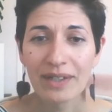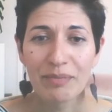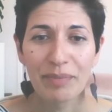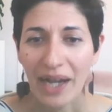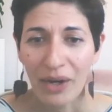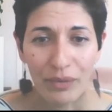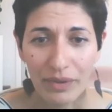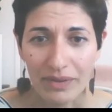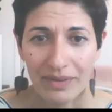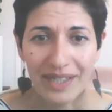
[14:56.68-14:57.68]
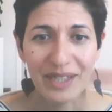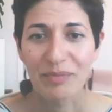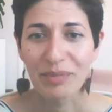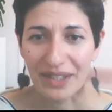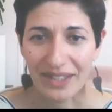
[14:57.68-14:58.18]
power and
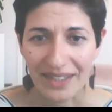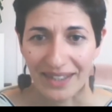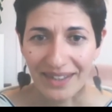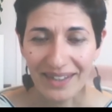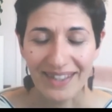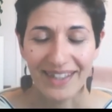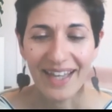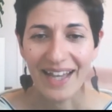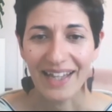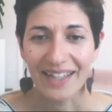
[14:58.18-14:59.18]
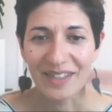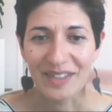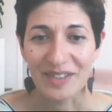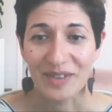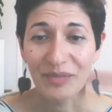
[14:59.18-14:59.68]
ability,
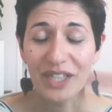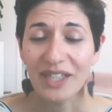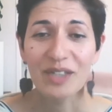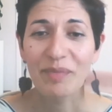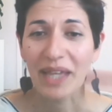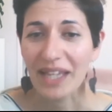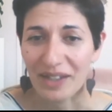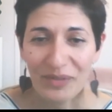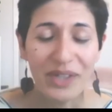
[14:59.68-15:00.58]
and we can make